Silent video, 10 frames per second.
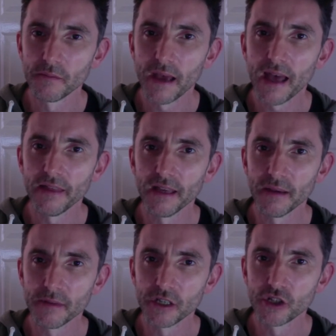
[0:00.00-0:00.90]
bear the
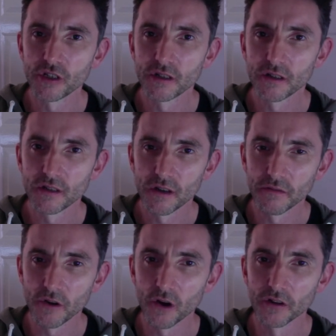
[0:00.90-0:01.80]
image of
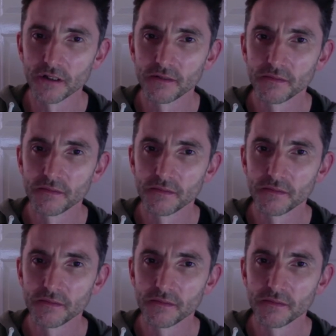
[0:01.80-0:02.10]
God.